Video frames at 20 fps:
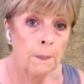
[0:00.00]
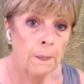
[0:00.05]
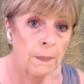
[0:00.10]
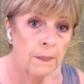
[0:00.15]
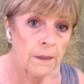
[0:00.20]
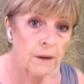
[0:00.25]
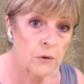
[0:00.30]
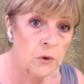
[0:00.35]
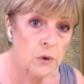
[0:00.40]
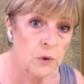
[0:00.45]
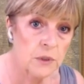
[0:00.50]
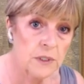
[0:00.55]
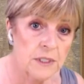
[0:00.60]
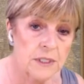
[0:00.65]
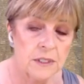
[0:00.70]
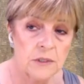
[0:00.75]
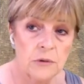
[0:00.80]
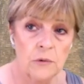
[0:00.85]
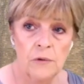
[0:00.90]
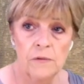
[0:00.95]
the
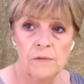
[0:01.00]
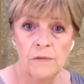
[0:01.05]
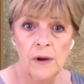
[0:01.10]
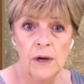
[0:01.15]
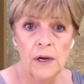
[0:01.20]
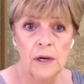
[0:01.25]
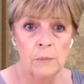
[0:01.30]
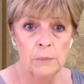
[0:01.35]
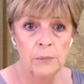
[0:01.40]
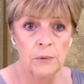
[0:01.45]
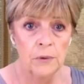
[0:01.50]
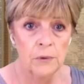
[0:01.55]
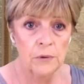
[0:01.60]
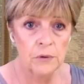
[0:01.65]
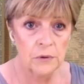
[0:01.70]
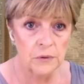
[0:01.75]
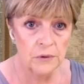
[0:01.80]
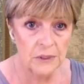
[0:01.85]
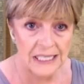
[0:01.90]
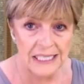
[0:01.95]
courses are available.
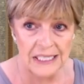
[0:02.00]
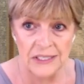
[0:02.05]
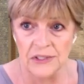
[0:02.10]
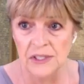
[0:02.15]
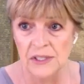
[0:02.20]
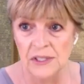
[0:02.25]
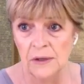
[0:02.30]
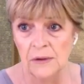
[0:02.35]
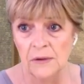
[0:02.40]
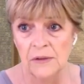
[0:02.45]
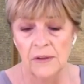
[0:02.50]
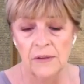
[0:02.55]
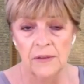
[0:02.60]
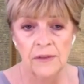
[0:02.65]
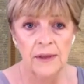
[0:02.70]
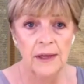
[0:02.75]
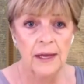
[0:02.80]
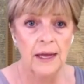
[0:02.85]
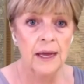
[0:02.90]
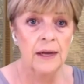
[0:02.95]
You need to know
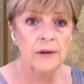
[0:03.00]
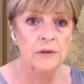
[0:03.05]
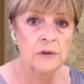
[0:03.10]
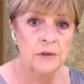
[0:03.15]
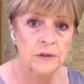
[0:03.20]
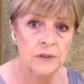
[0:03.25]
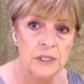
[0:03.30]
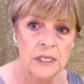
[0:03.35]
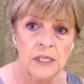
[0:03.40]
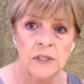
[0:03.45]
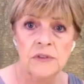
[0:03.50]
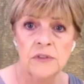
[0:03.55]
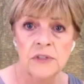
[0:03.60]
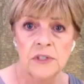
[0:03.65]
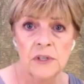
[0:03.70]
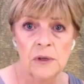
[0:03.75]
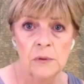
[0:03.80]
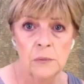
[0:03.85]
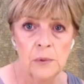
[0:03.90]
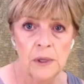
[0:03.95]
that, you need to
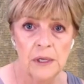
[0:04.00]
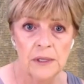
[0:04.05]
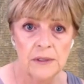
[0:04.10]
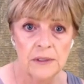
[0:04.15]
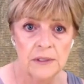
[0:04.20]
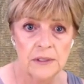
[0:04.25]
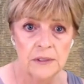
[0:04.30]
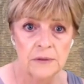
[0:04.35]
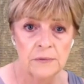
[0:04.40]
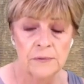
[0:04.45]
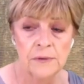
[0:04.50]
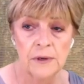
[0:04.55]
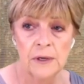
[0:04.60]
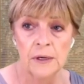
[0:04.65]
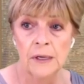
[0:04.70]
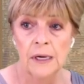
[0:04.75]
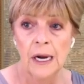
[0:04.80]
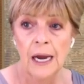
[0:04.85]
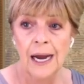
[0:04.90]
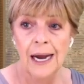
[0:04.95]
know why they're
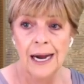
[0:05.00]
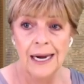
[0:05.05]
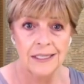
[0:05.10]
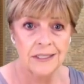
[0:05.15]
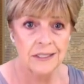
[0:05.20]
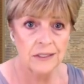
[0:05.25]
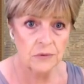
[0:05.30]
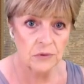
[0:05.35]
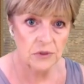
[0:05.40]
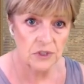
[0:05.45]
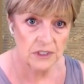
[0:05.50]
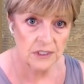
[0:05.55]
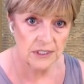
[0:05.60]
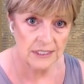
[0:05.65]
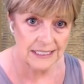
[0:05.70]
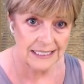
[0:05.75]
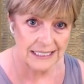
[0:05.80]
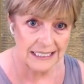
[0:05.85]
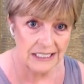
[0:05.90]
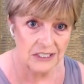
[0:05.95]
different. I don't
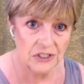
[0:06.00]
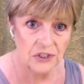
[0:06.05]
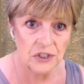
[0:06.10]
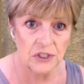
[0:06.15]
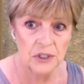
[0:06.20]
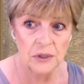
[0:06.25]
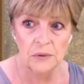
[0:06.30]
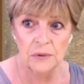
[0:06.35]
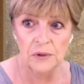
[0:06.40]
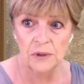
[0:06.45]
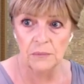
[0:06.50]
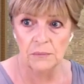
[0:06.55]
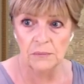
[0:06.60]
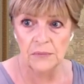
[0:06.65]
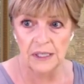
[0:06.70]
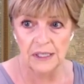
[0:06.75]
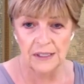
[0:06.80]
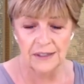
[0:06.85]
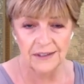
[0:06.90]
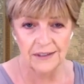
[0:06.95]
just teach you the
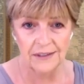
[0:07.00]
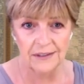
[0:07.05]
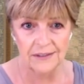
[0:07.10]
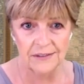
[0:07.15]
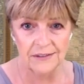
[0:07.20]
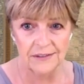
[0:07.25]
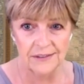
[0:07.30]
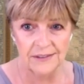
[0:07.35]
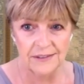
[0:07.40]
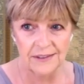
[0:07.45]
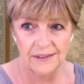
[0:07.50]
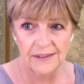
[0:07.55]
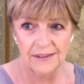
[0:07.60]
meanings.